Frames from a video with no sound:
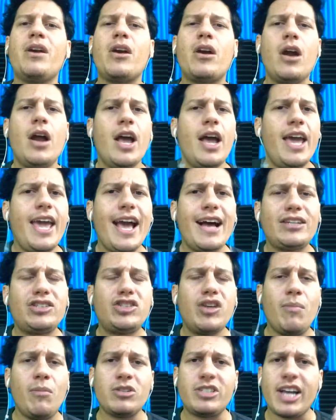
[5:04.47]
here. He has
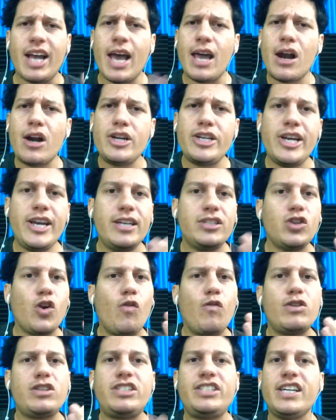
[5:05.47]
so much energy. He's
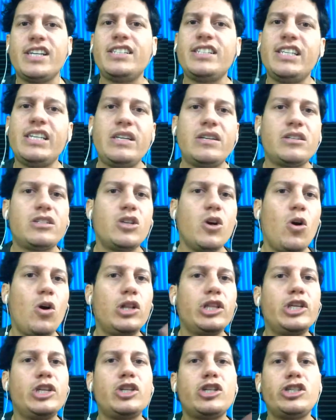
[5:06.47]
over 60 years
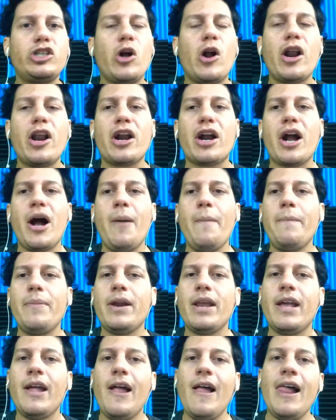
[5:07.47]
old. He just started a
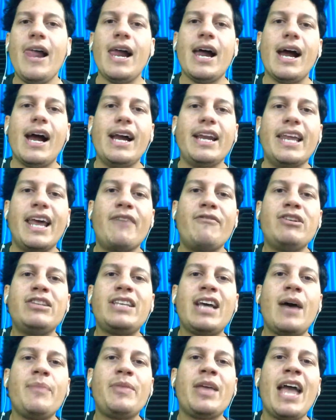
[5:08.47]
company. And every
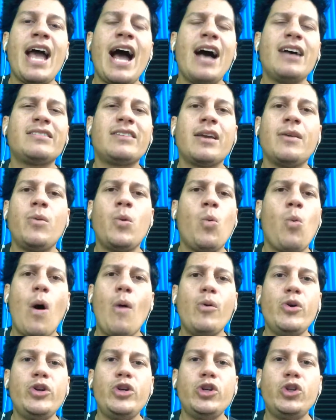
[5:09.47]
time they ask him, why
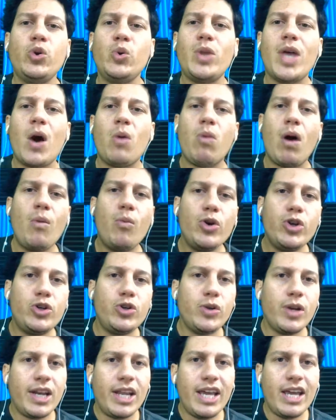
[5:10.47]
would you do that? Why would
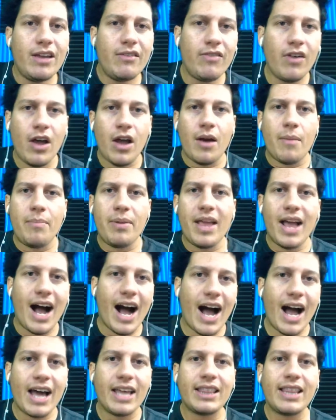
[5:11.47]
you leave
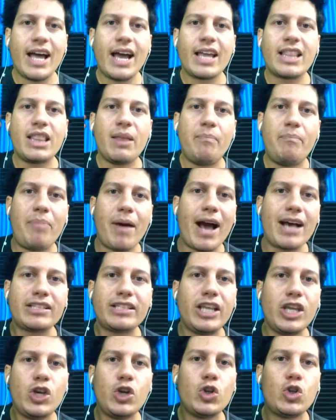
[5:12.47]
behind like the
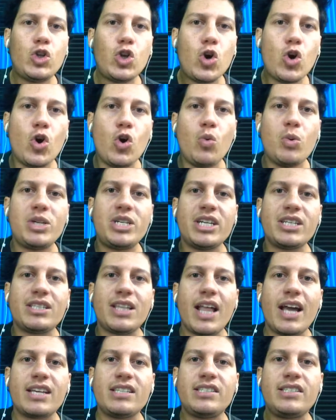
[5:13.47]
best thing you do, which
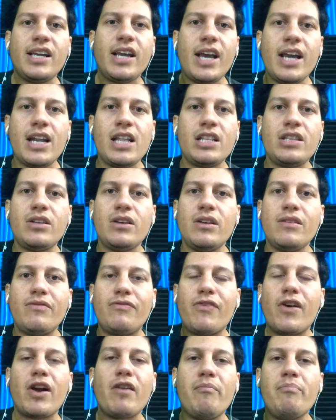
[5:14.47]
is like singing in
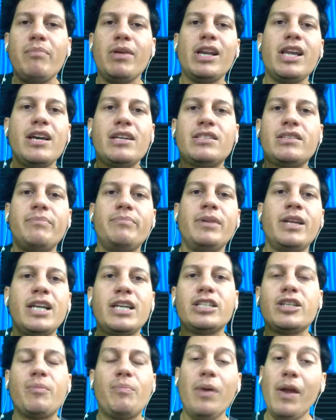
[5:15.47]
front of millions and
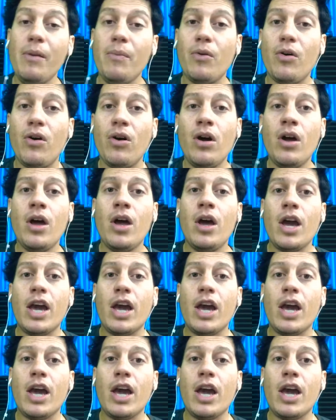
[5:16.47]
millions of people